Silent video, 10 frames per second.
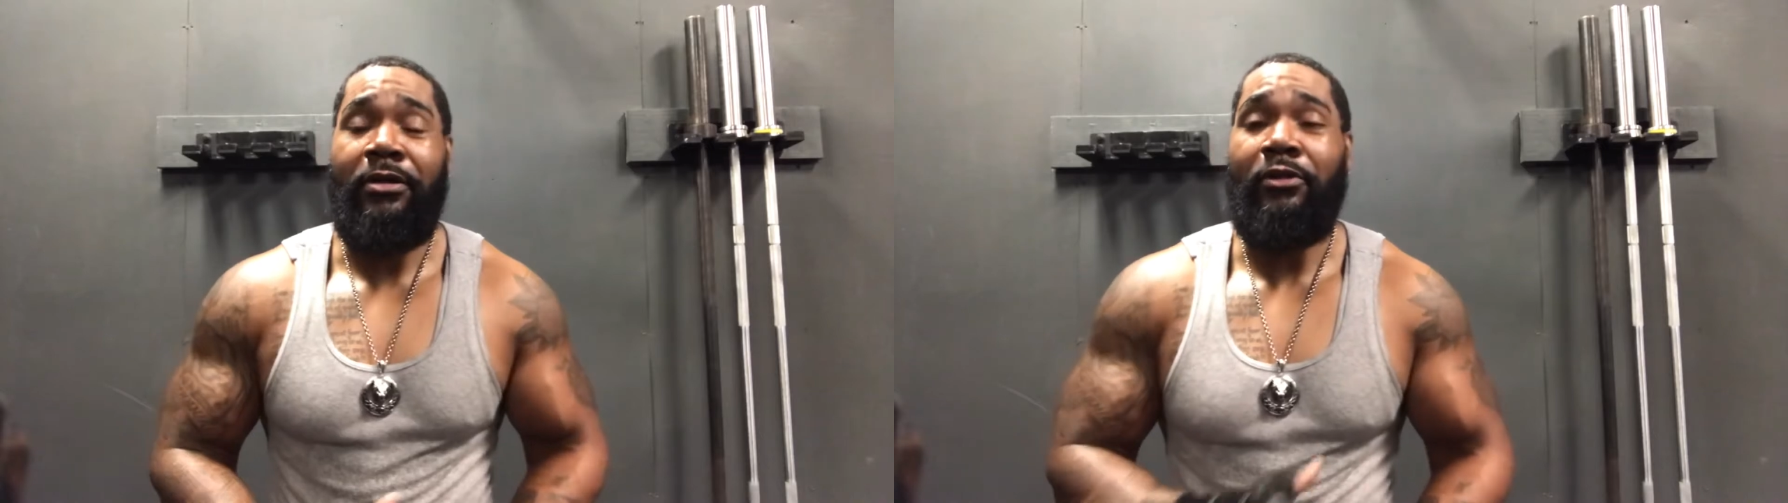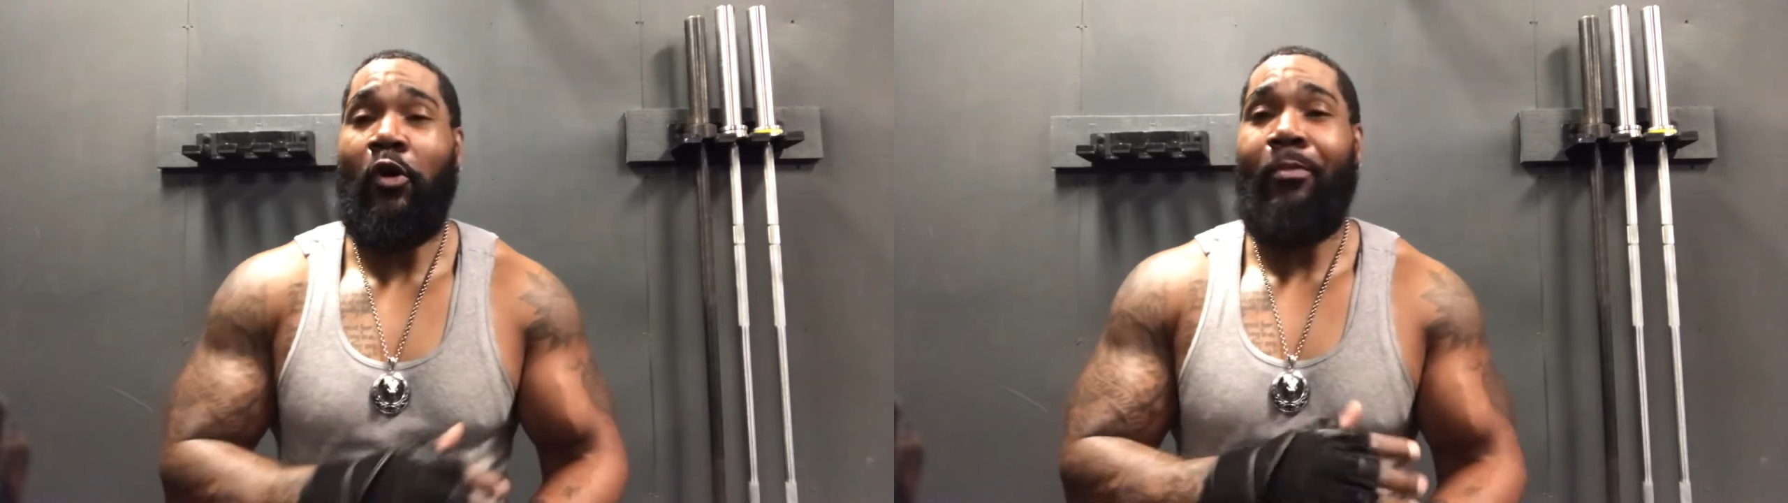
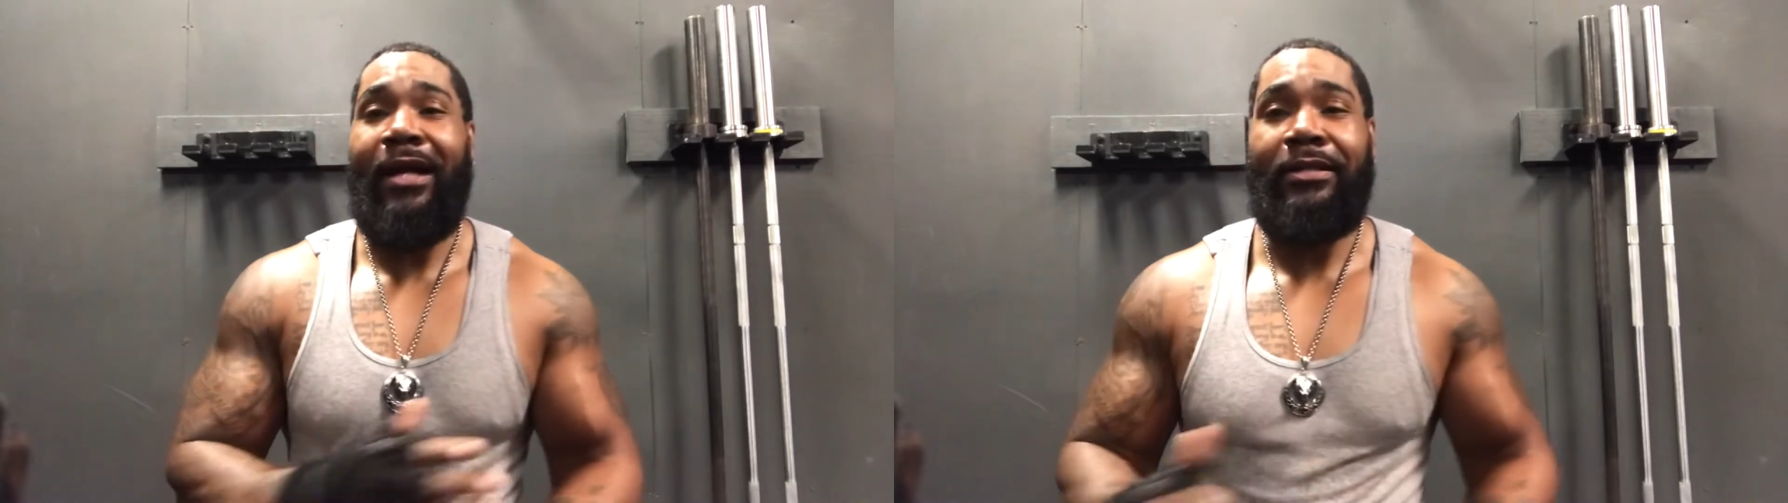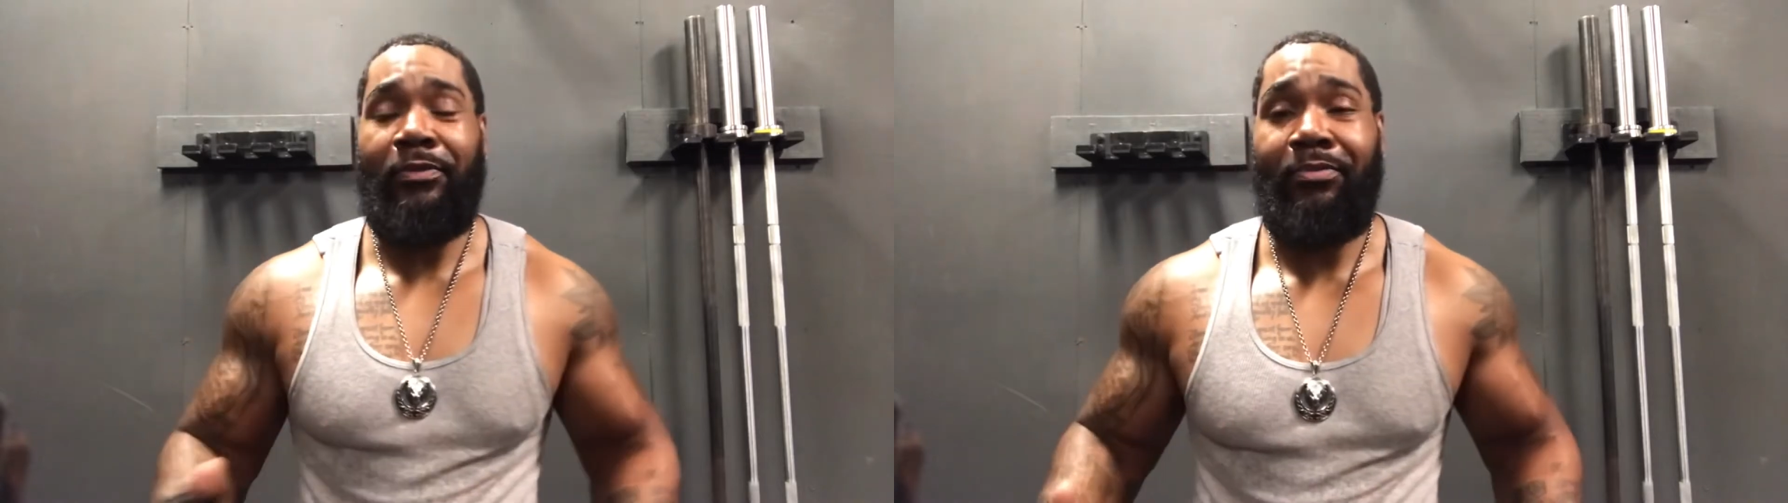
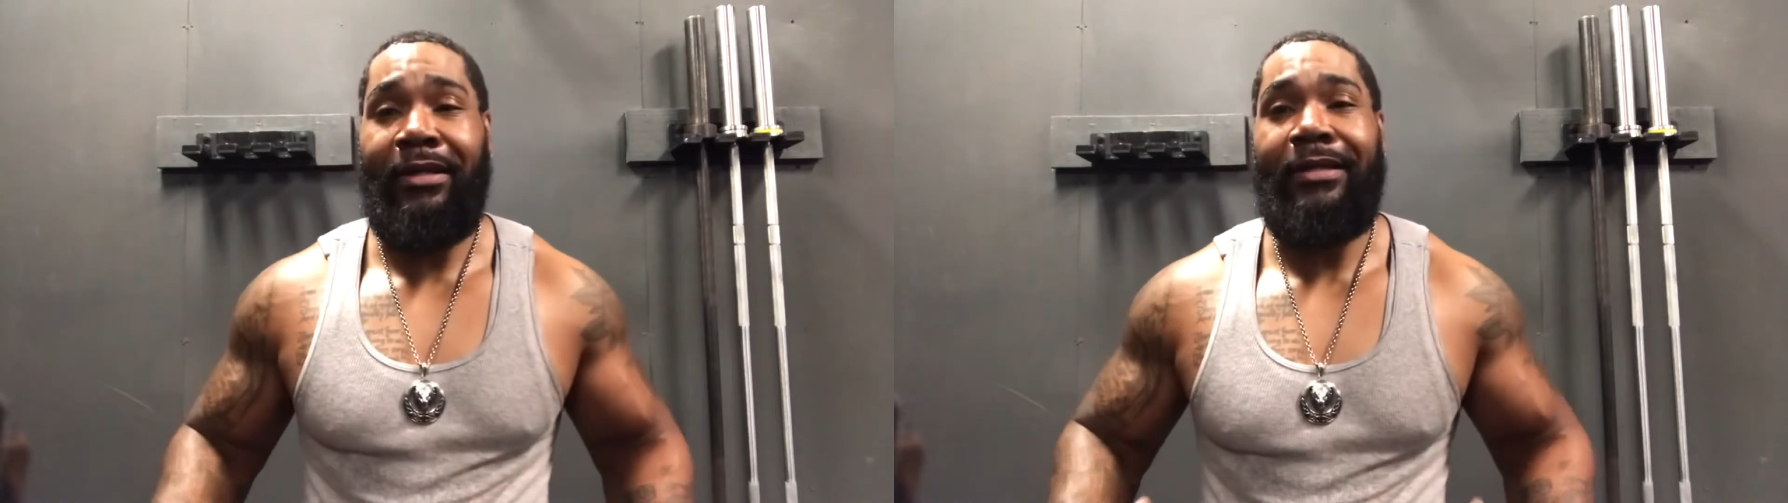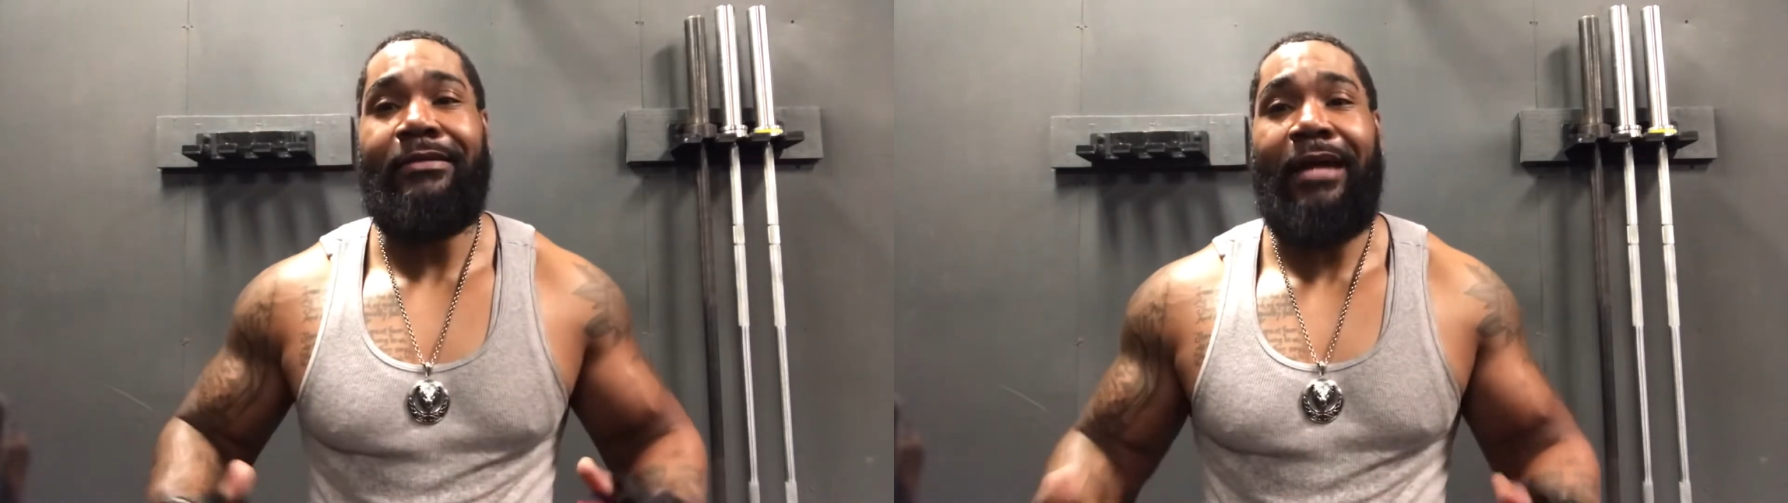Nobody
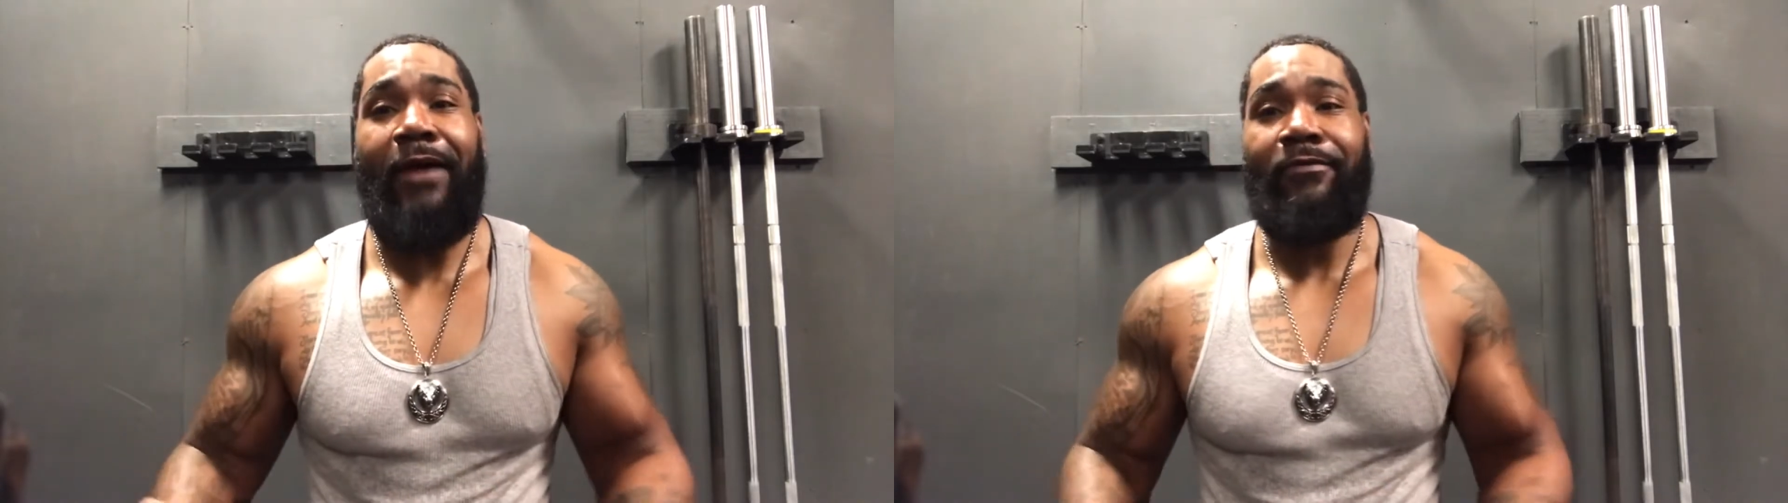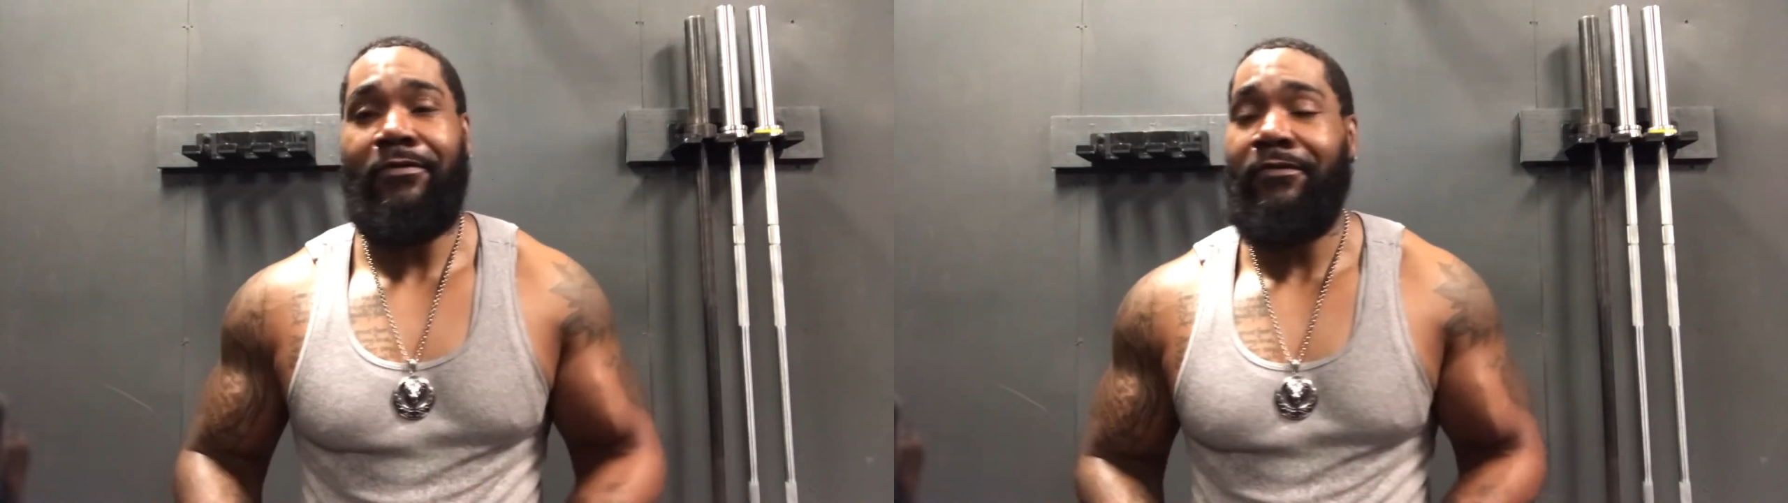complained
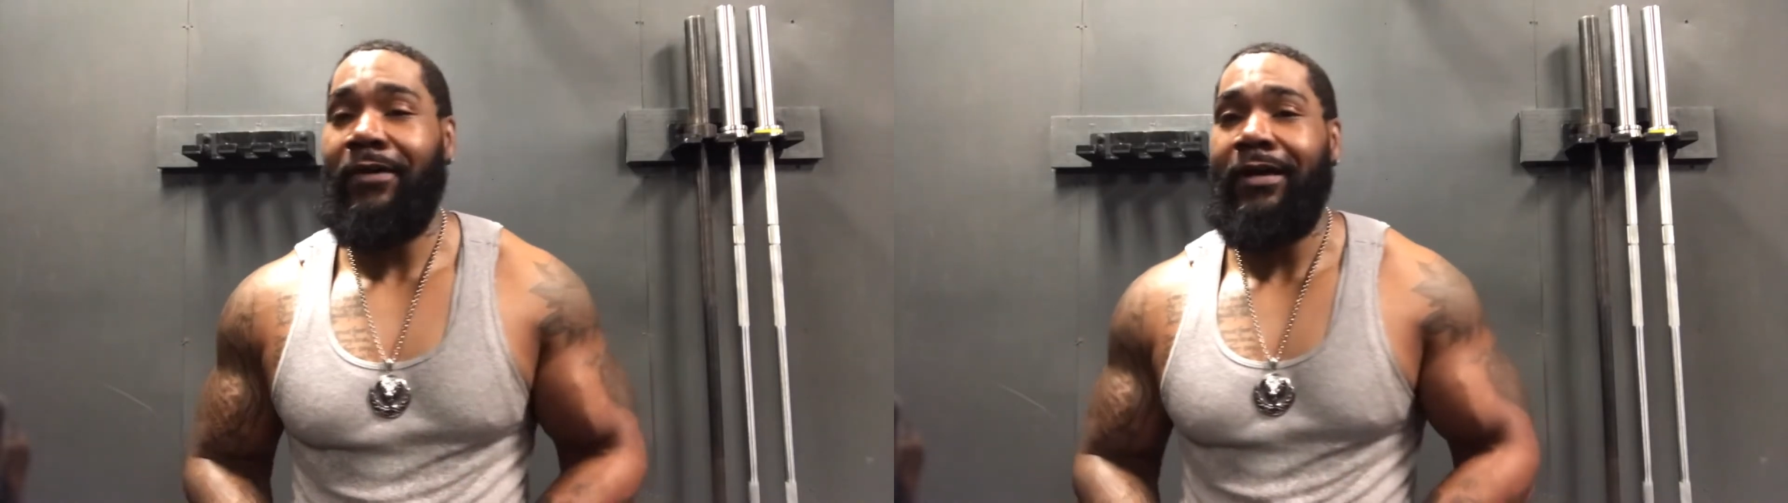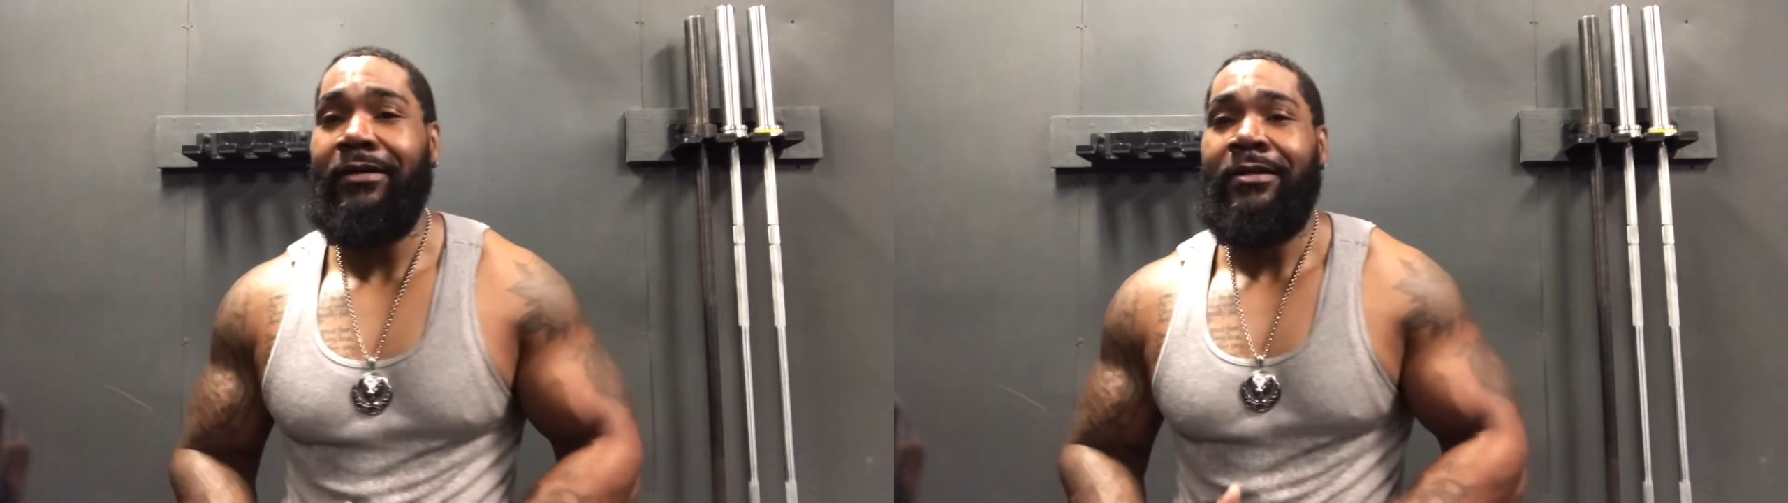after the
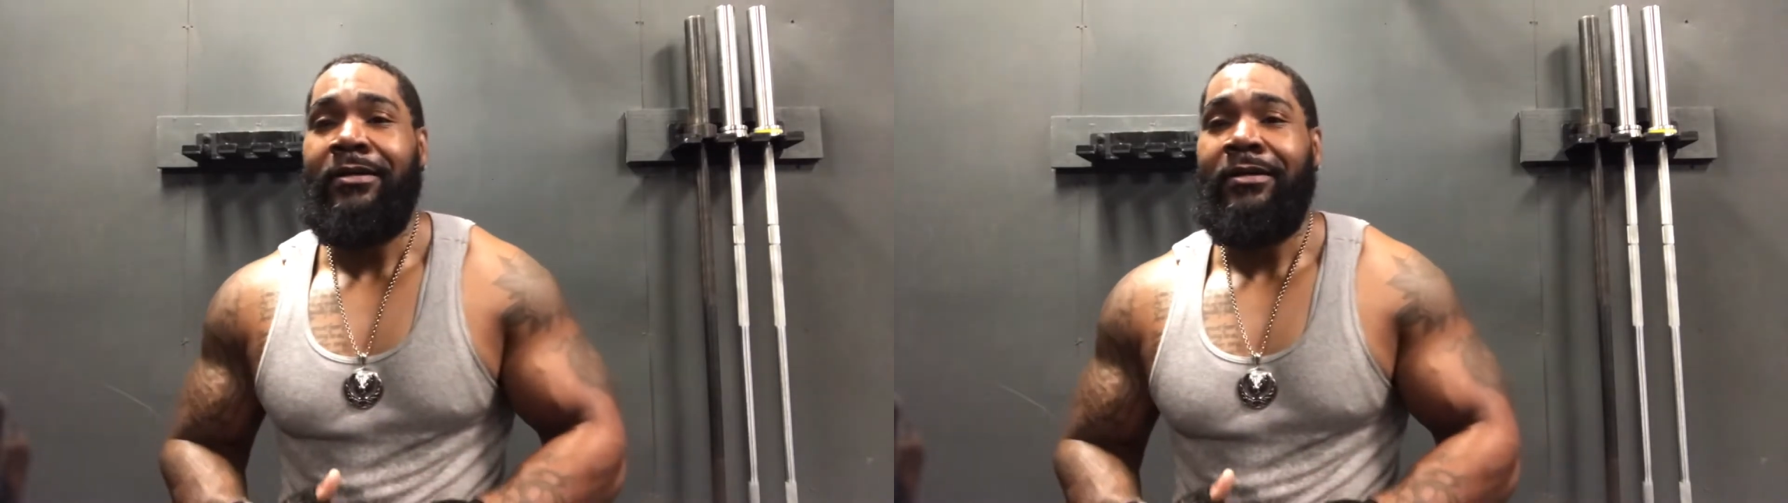fight.